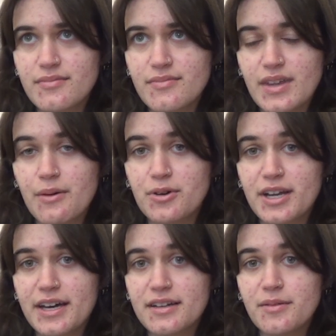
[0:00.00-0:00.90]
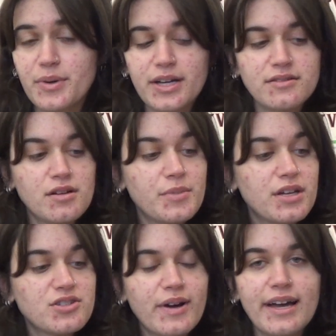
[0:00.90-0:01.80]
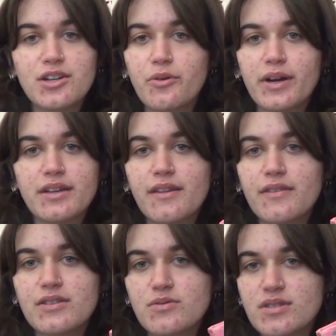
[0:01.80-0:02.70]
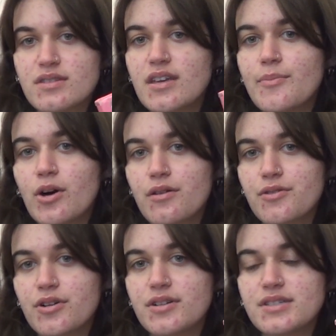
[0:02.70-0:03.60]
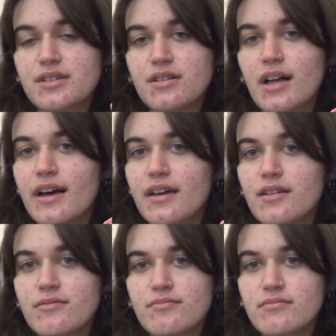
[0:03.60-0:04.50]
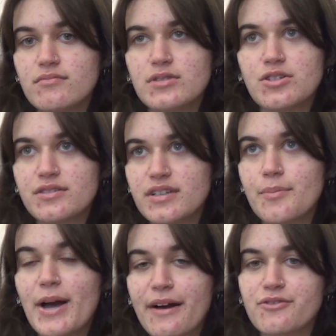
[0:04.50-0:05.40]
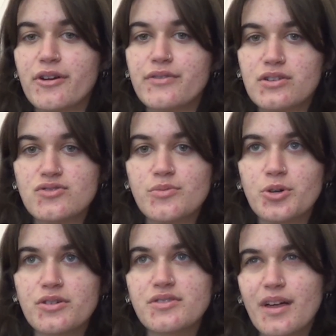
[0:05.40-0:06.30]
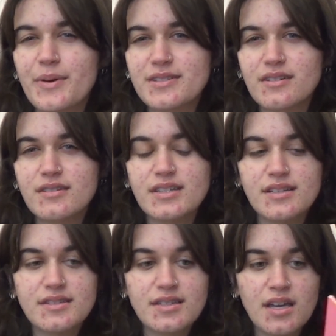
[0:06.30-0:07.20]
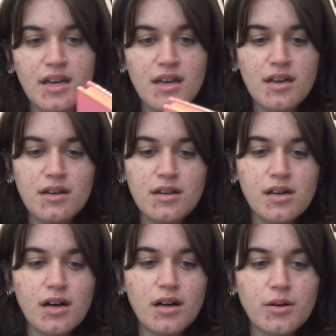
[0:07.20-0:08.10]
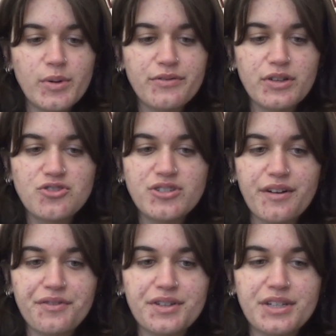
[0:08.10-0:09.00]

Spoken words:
that one had an impact on me. So I had no idea that this was the same author until I looked it up after I finished the book, so that makes a lot of sense. I feel like she definitely